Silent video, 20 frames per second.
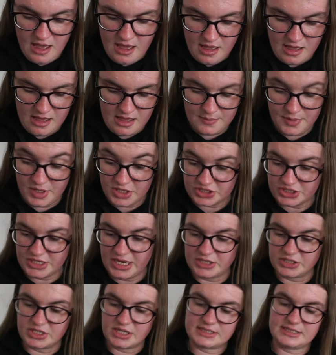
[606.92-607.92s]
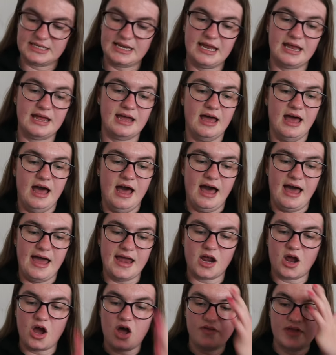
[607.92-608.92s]
a merch site, should I say. I
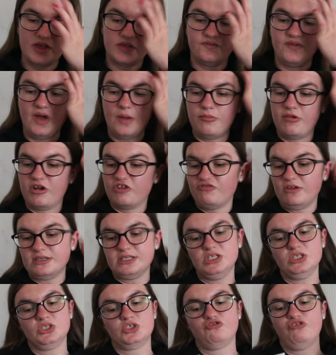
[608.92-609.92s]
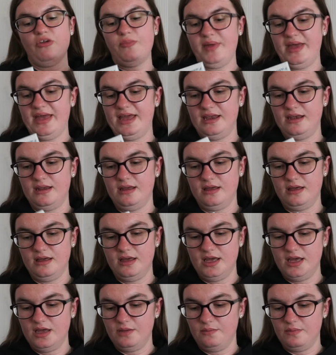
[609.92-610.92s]
got this fabric dressing strip in,
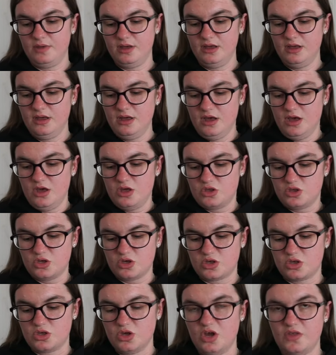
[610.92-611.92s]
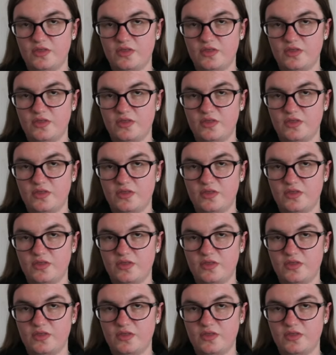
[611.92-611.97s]
just so